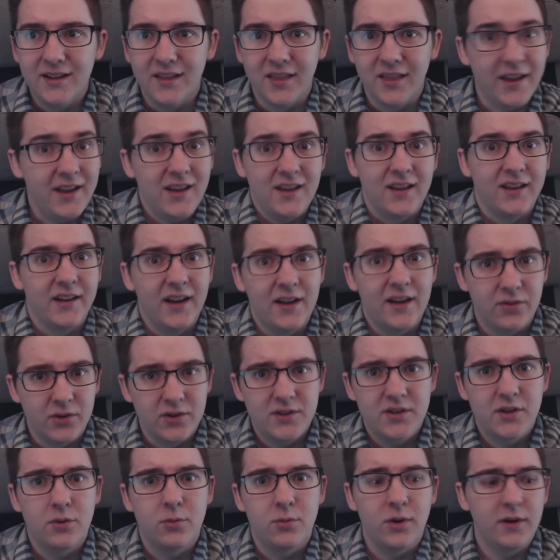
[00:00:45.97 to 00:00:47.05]
thank
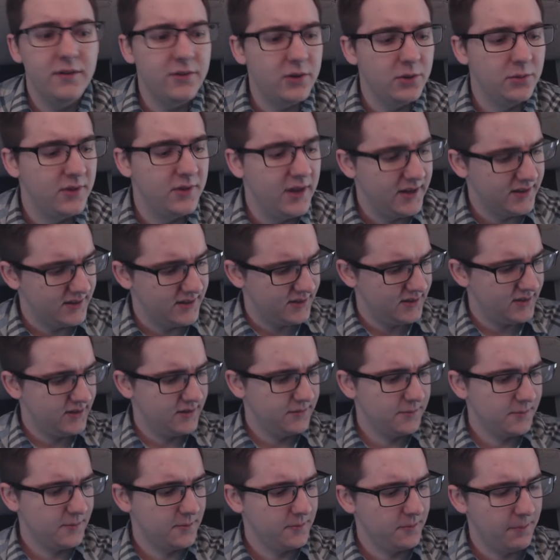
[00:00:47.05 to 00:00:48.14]
every single one of you
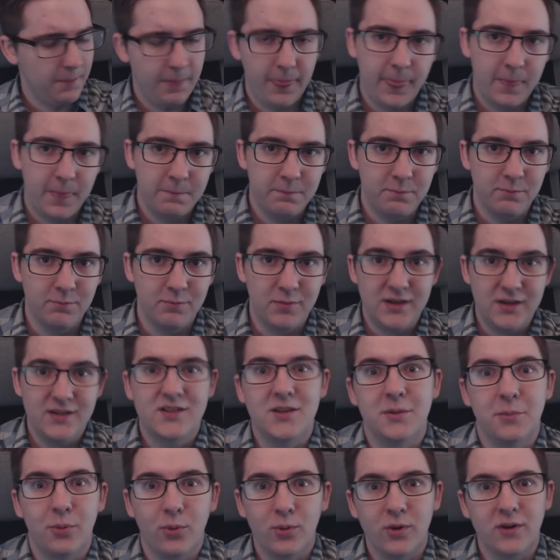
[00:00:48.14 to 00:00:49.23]
that's been
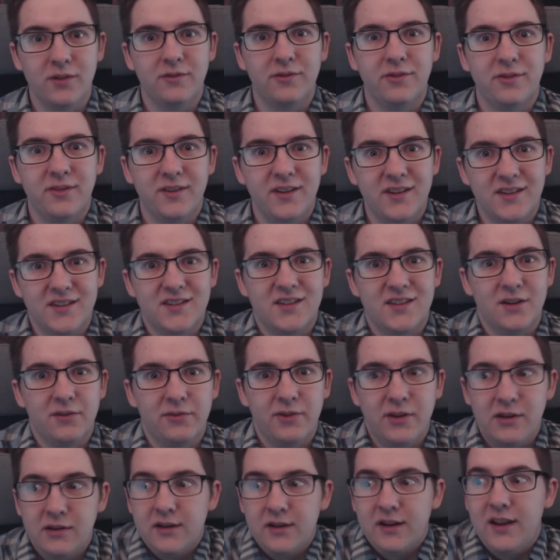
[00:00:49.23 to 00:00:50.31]
supportive and
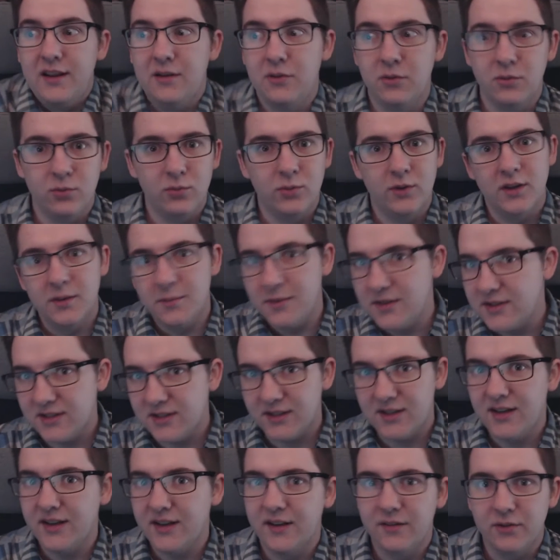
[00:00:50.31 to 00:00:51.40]
stuff. It really means a
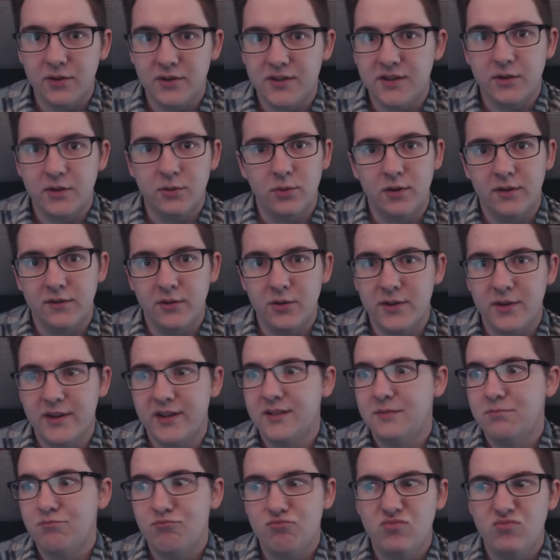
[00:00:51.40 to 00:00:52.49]
lot, every single one of you
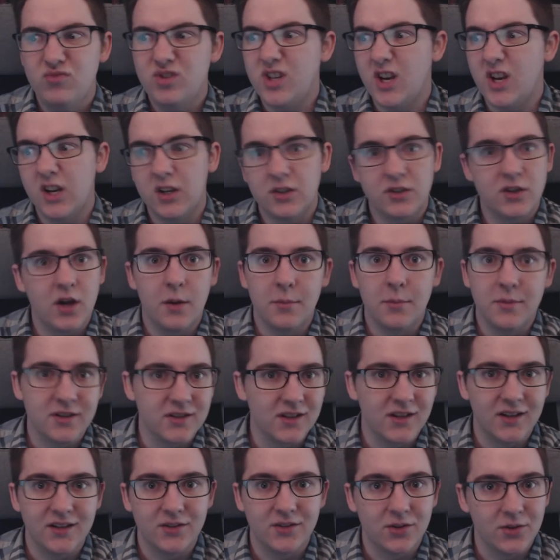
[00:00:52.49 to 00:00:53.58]
that shares,
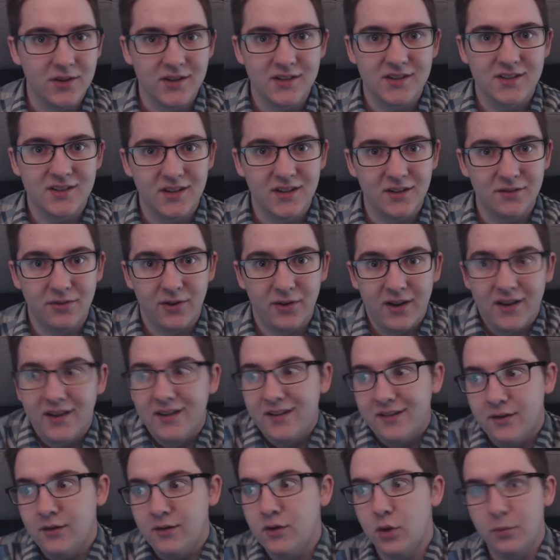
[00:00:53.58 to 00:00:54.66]
comments, likes, all that stuff. I
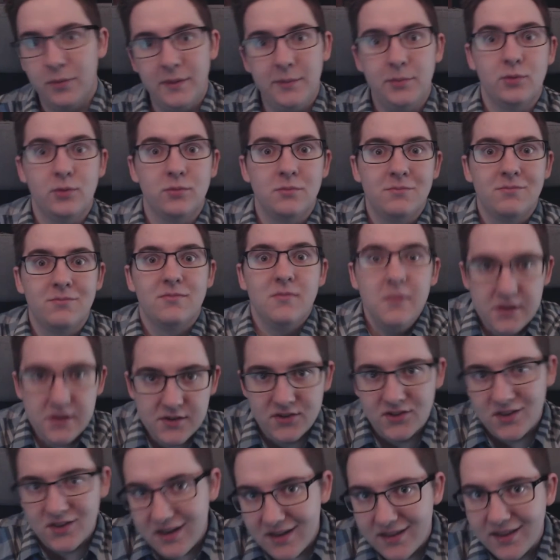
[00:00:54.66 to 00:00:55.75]
know people
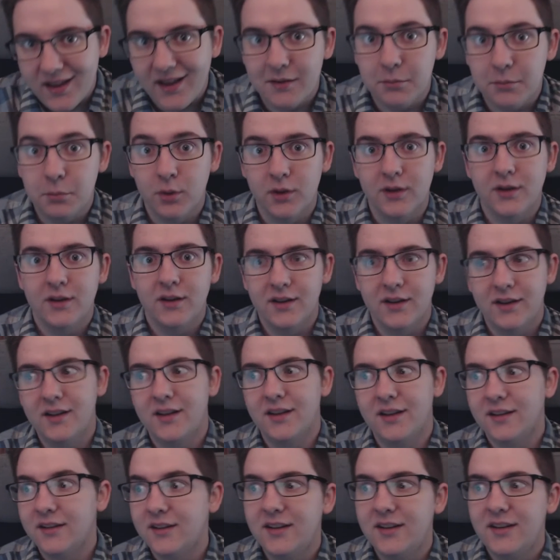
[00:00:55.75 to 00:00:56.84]
say that, but
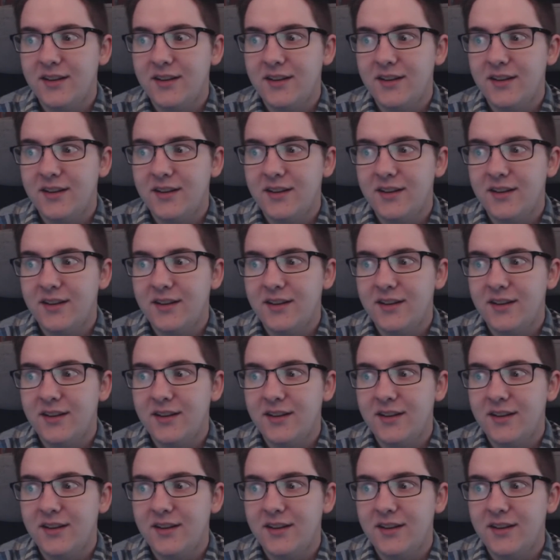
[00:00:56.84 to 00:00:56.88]
I